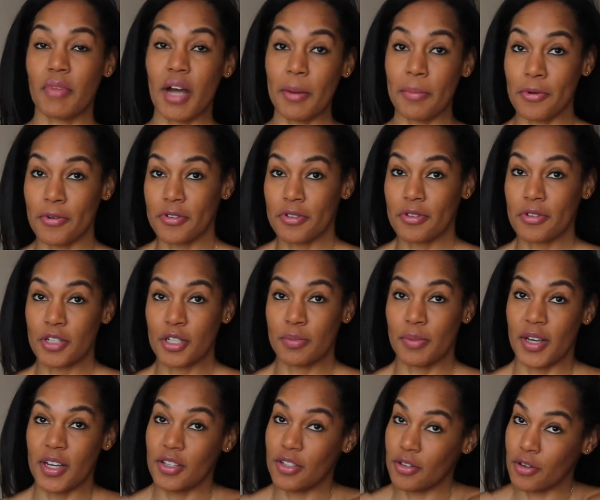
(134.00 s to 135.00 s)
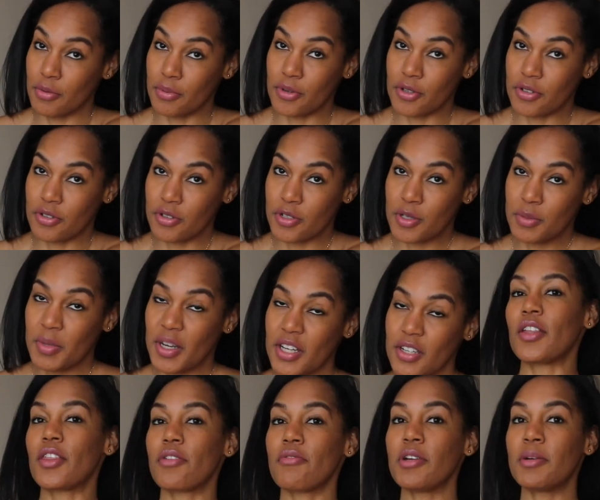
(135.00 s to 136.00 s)
my personal space, your personal space.
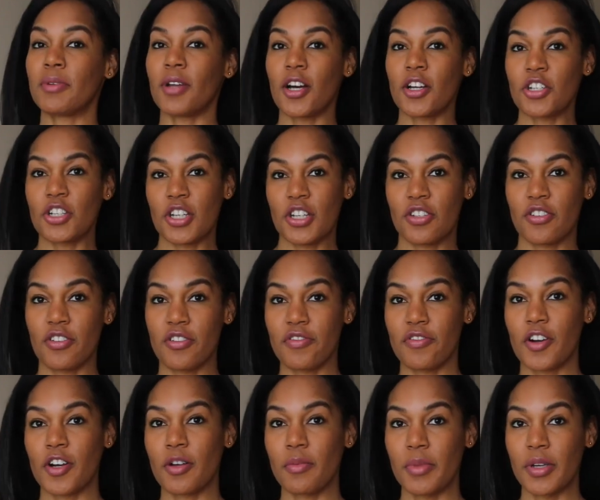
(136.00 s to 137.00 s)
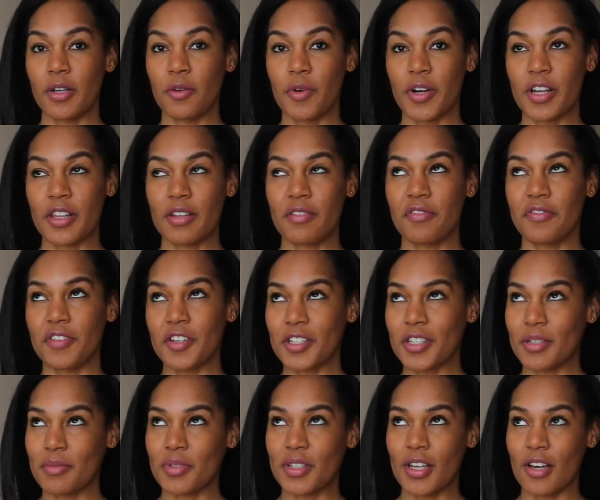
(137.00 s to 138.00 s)
3 blonde chicks are in front of me. One of them
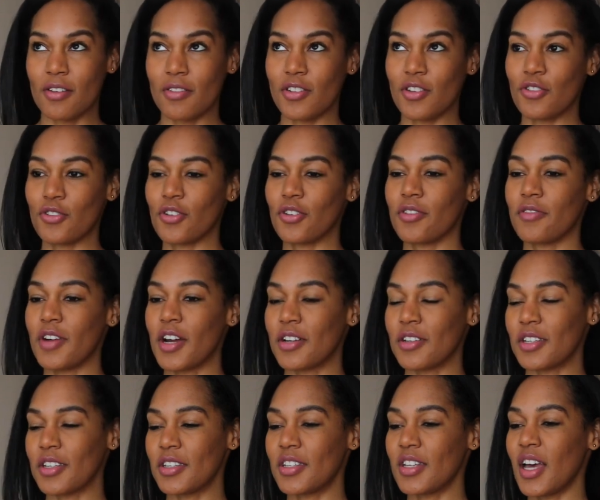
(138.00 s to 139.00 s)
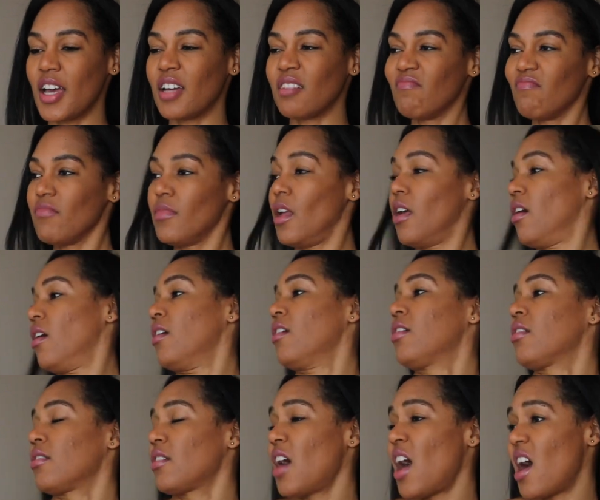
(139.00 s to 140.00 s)
fixed themselves to turn around to say,
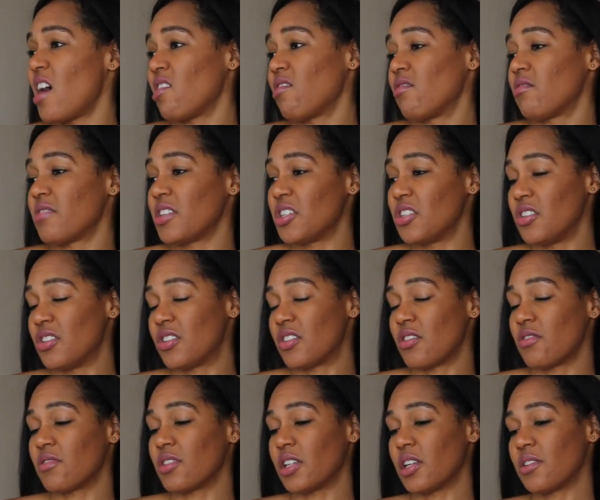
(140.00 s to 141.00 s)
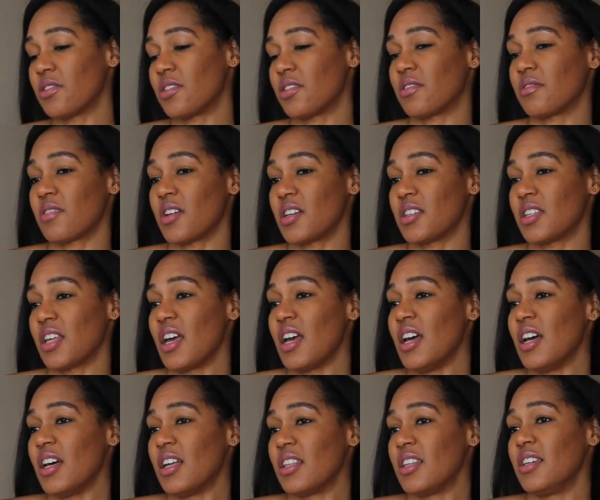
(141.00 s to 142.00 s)
I don't know why she's so close to us.
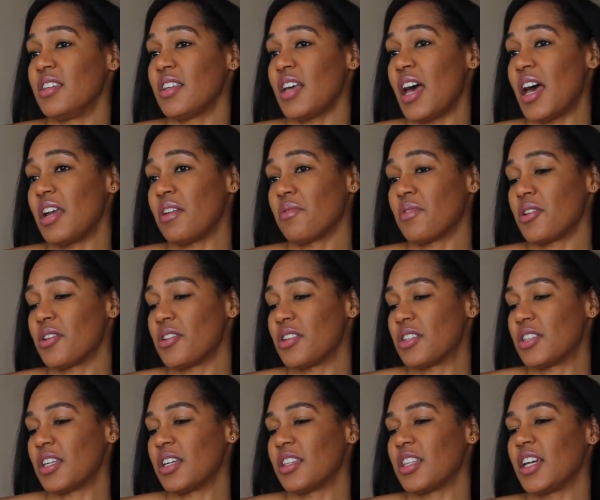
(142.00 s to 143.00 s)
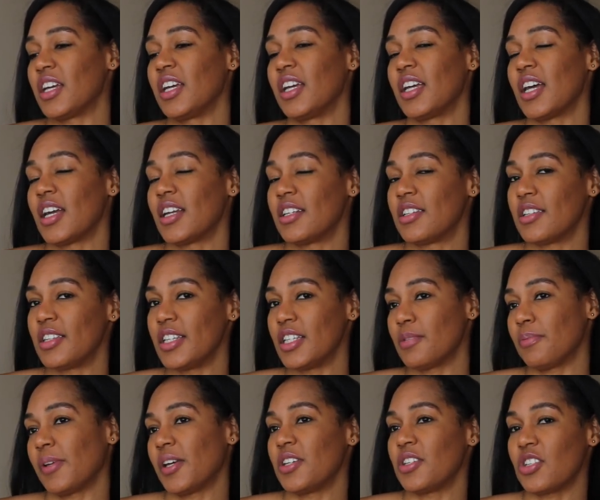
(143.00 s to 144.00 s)
These N-words think they can get into these
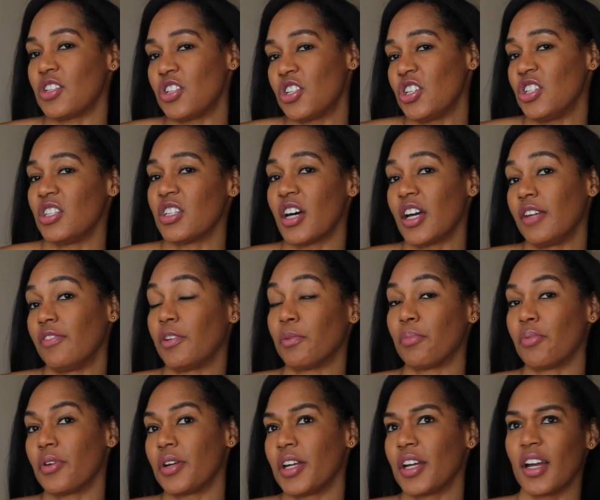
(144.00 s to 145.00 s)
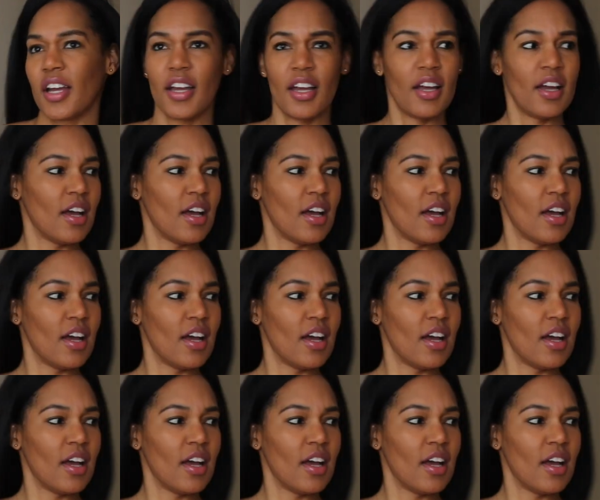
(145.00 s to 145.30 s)
places. She's not even pretty.